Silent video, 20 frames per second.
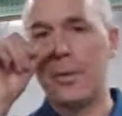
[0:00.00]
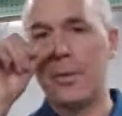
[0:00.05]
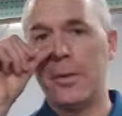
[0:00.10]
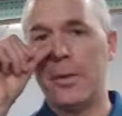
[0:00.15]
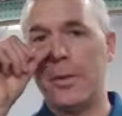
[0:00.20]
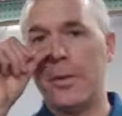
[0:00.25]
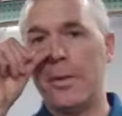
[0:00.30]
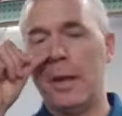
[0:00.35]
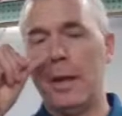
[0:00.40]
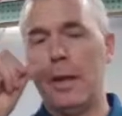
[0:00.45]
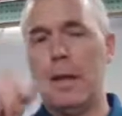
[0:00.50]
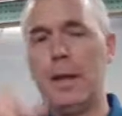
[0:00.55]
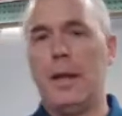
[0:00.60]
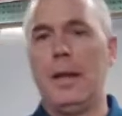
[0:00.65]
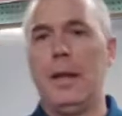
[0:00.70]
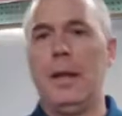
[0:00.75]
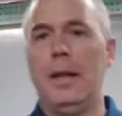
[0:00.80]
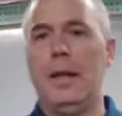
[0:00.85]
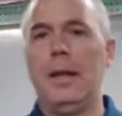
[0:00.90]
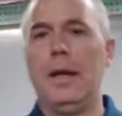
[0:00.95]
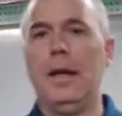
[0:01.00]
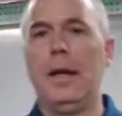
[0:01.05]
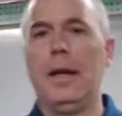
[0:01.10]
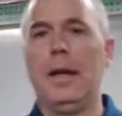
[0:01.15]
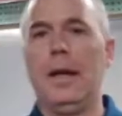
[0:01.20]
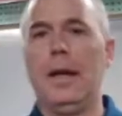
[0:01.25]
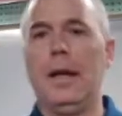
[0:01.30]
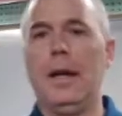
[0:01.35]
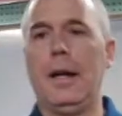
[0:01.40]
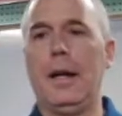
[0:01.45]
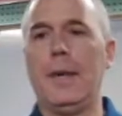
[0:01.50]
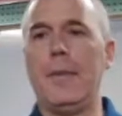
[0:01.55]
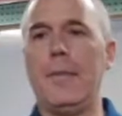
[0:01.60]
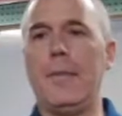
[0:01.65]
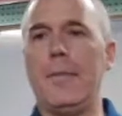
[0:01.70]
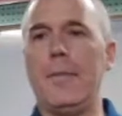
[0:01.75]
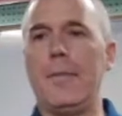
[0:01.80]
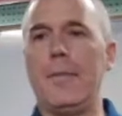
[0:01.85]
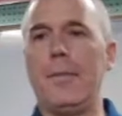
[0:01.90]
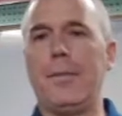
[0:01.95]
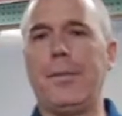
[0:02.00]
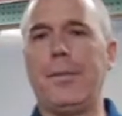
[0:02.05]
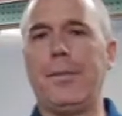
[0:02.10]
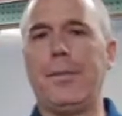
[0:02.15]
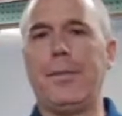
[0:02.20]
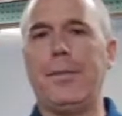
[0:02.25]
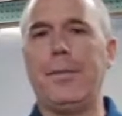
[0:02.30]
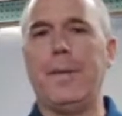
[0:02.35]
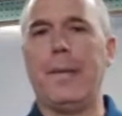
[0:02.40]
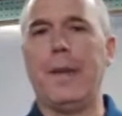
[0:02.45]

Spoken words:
frozen. Now